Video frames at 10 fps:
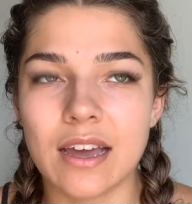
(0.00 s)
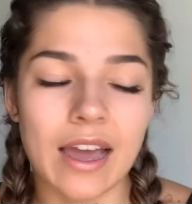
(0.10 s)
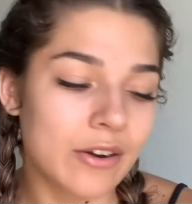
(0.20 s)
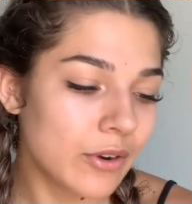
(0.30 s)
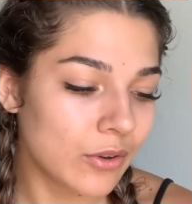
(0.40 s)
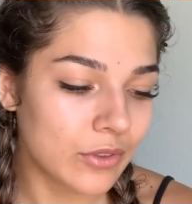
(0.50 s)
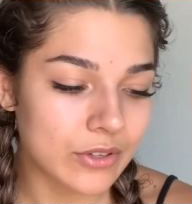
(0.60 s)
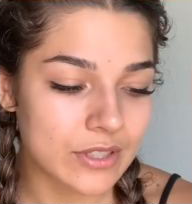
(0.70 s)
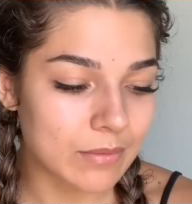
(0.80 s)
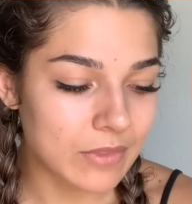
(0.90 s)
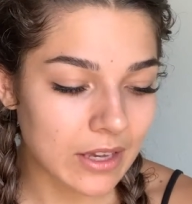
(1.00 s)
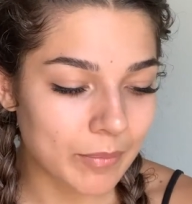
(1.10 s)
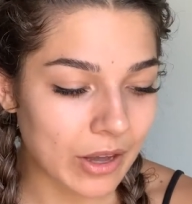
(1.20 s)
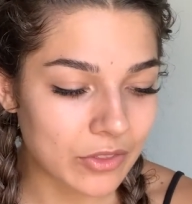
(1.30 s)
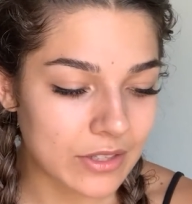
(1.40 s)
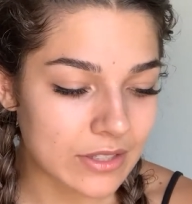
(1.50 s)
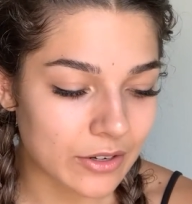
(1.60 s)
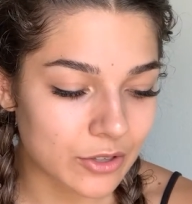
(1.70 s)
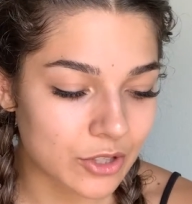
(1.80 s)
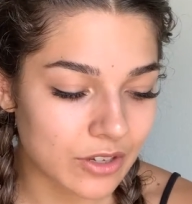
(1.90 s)
I don't know. There's something about this
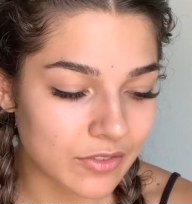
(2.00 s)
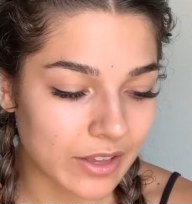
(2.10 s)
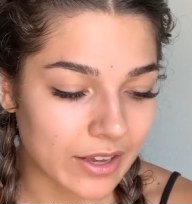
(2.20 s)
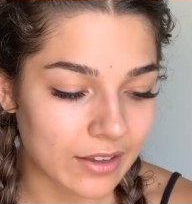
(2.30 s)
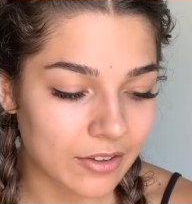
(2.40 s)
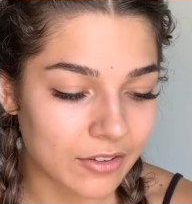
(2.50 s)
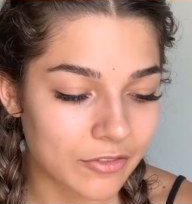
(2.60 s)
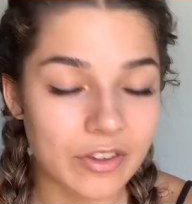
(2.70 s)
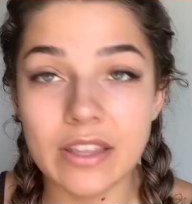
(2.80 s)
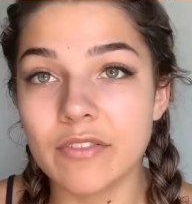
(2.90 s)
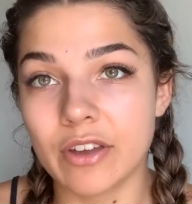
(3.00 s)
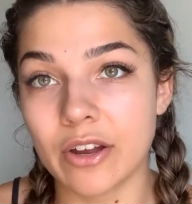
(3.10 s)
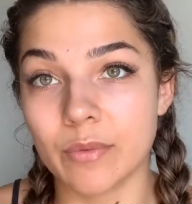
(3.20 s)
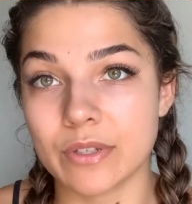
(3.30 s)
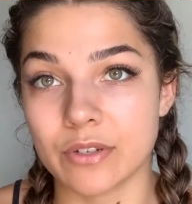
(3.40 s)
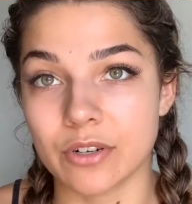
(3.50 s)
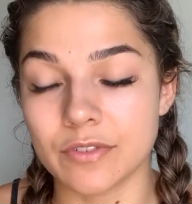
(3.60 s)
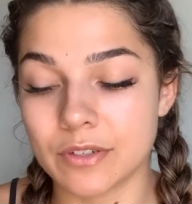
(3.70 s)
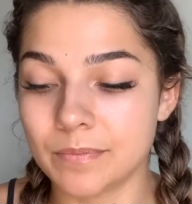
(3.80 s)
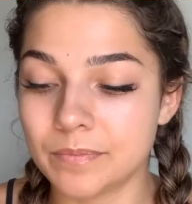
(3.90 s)
energy of like feeling very reserved.